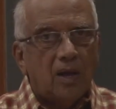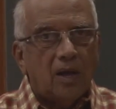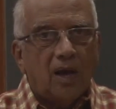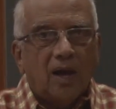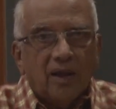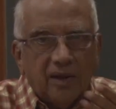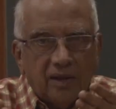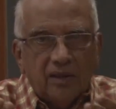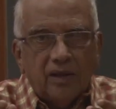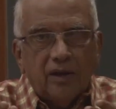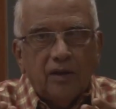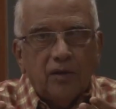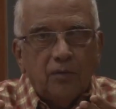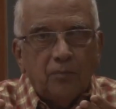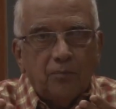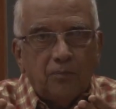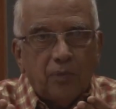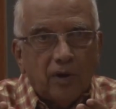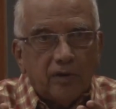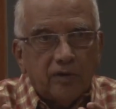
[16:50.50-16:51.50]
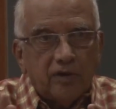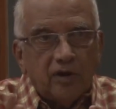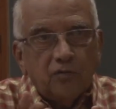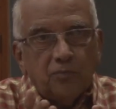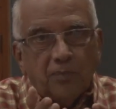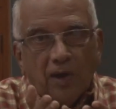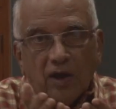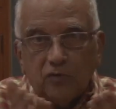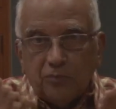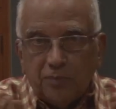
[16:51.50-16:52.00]
Another important
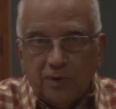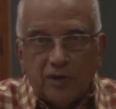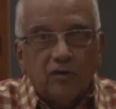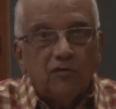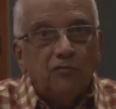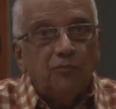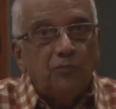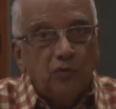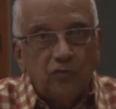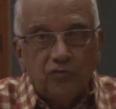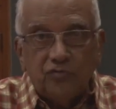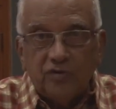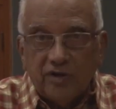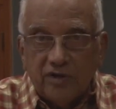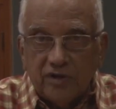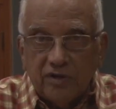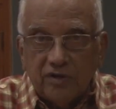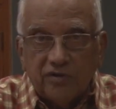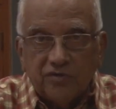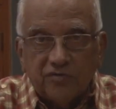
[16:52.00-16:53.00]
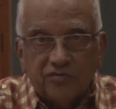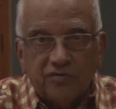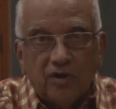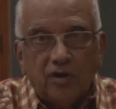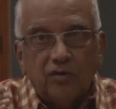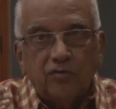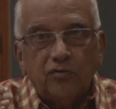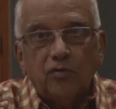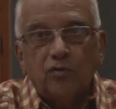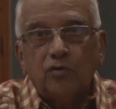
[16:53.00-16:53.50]
aspect of music in
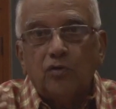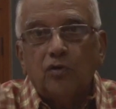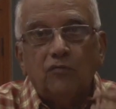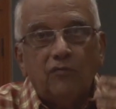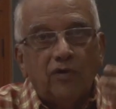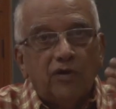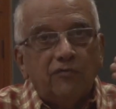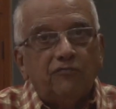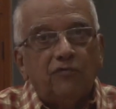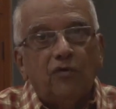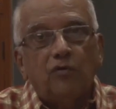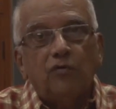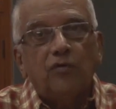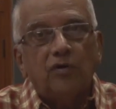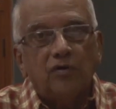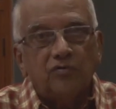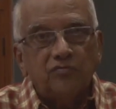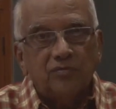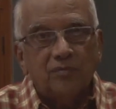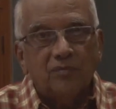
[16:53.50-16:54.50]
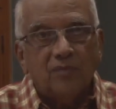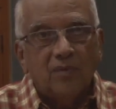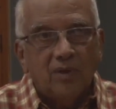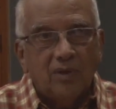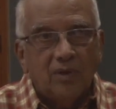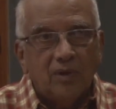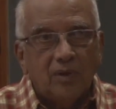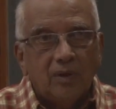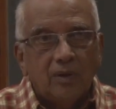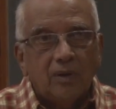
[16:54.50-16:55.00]
Krishnarjunism I found was,
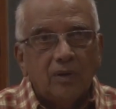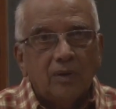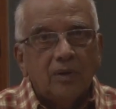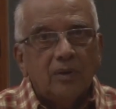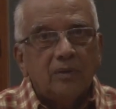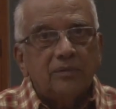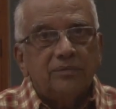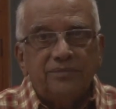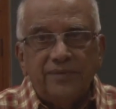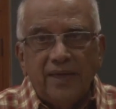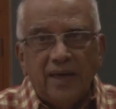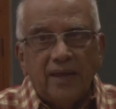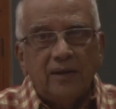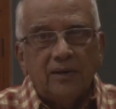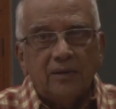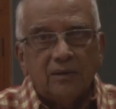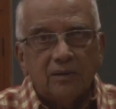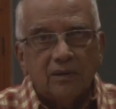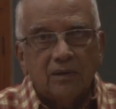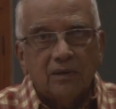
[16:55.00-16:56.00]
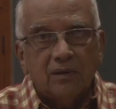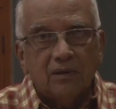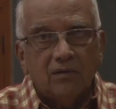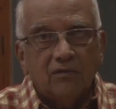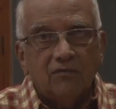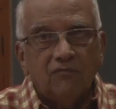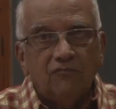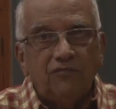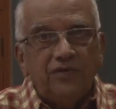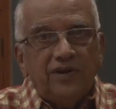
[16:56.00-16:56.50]
then
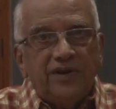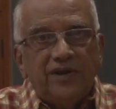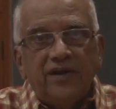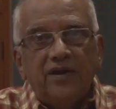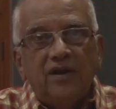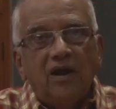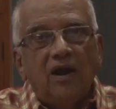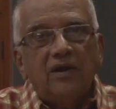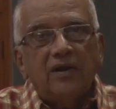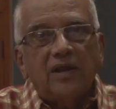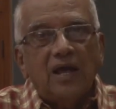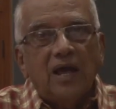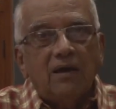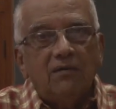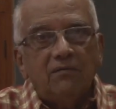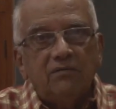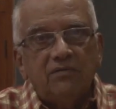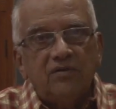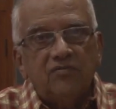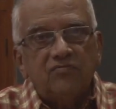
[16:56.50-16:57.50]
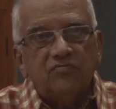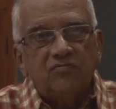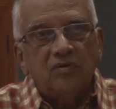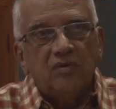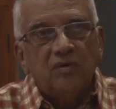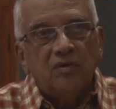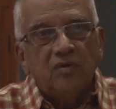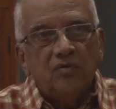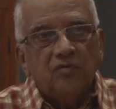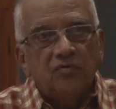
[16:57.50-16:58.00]
we did not have this
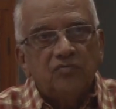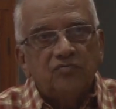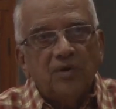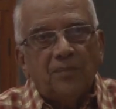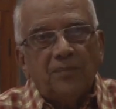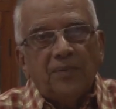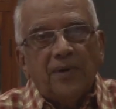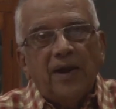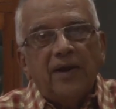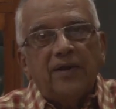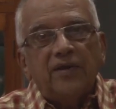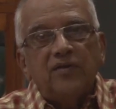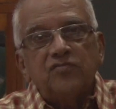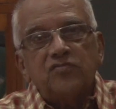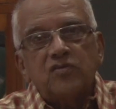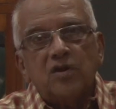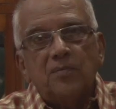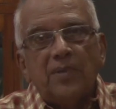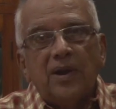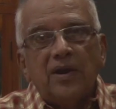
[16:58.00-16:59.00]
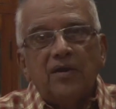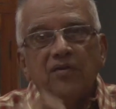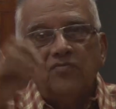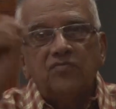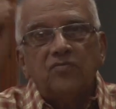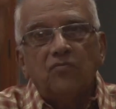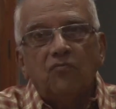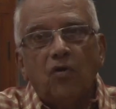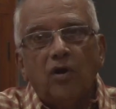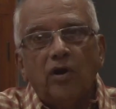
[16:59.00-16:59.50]
separate instruments,
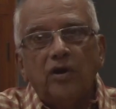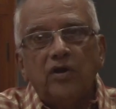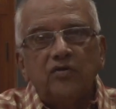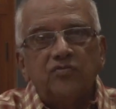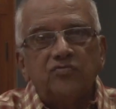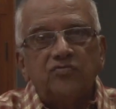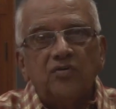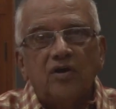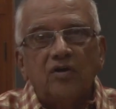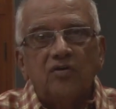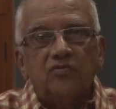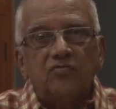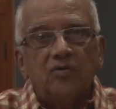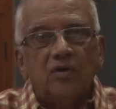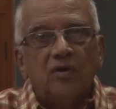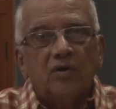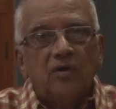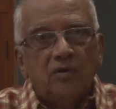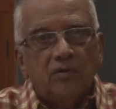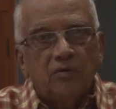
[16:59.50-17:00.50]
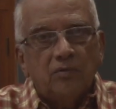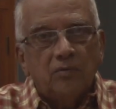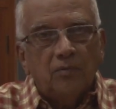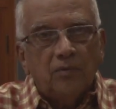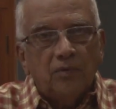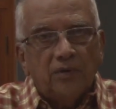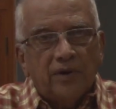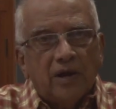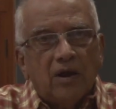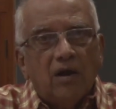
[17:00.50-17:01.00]
voices,
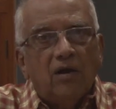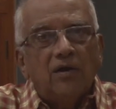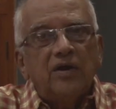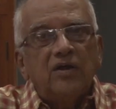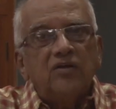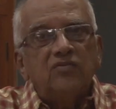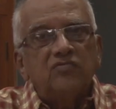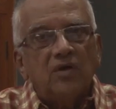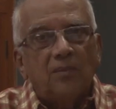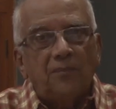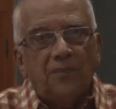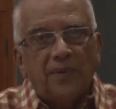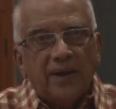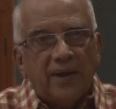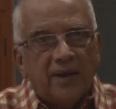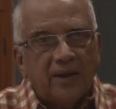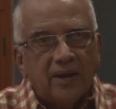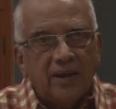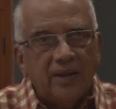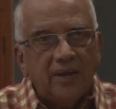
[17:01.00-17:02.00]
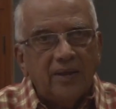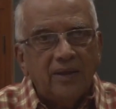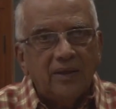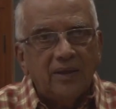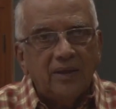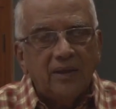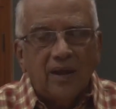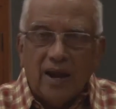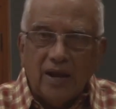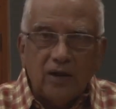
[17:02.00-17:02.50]
recording separately
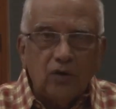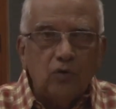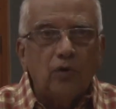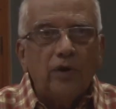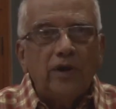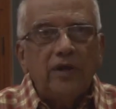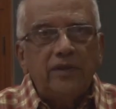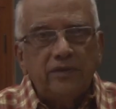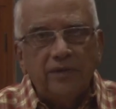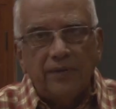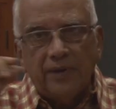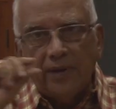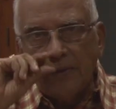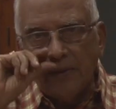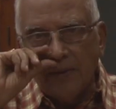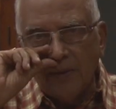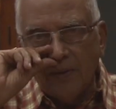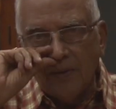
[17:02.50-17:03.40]
and going there